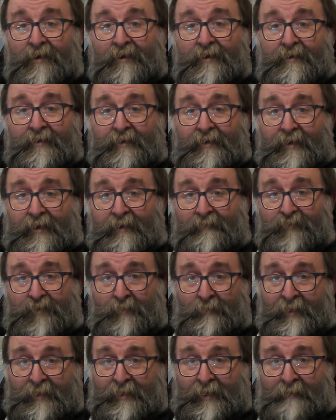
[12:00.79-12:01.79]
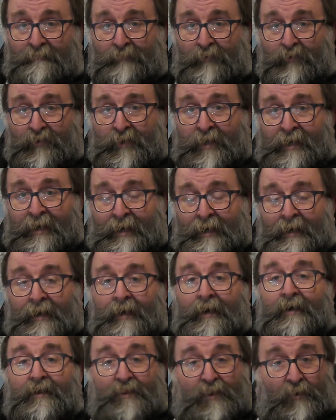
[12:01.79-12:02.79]
to give some examples here,
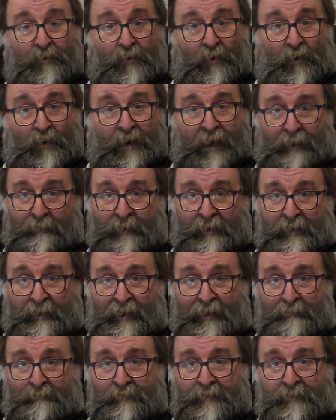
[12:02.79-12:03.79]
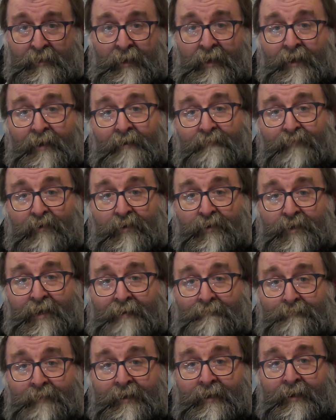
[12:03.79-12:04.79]
though not naming names. For
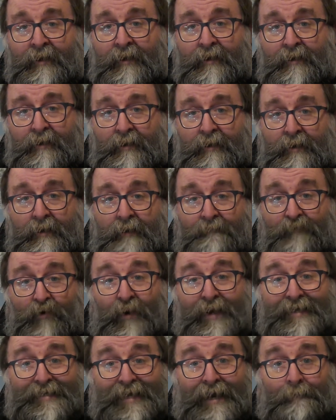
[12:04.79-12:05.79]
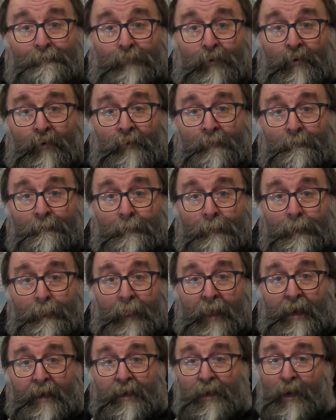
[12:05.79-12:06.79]
example,
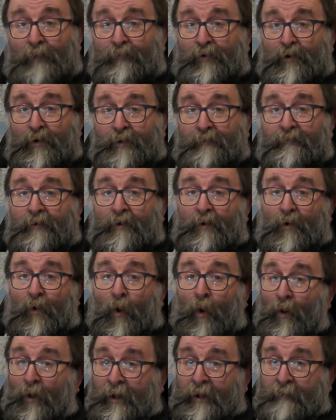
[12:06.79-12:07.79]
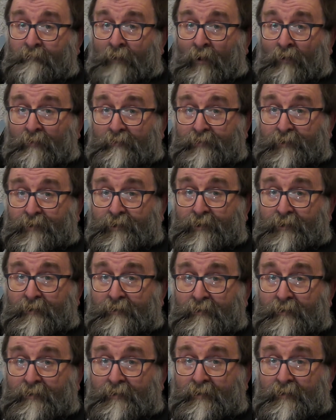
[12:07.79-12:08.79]
you'll have heard of Orkney malts.
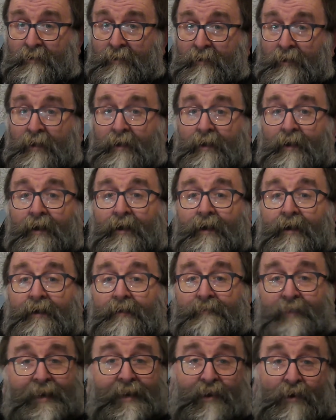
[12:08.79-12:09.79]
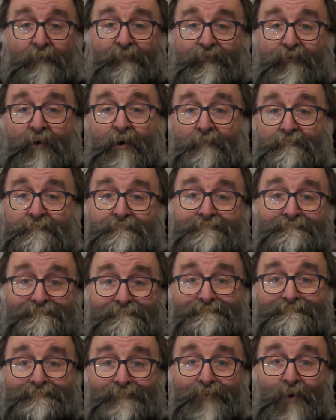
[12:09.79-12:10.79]
They come from
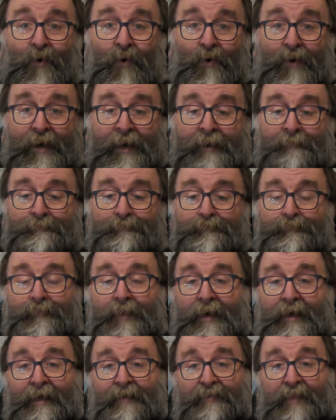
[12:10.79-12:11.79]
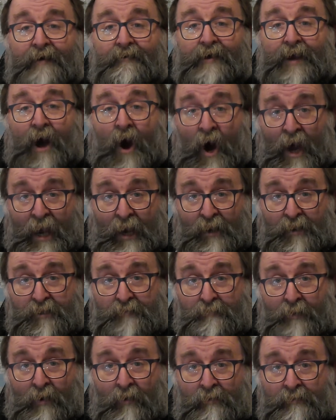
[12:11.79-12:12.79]
Orkney. They're an island
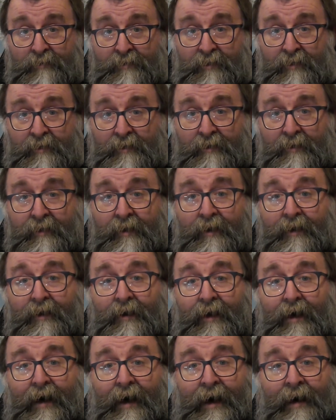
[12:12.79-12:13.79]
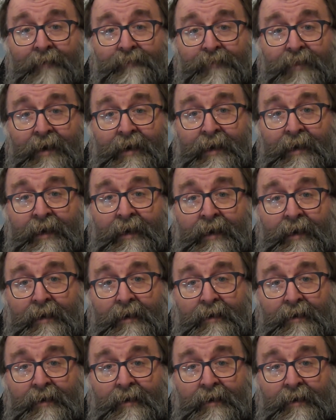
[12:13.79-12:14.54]
malt and they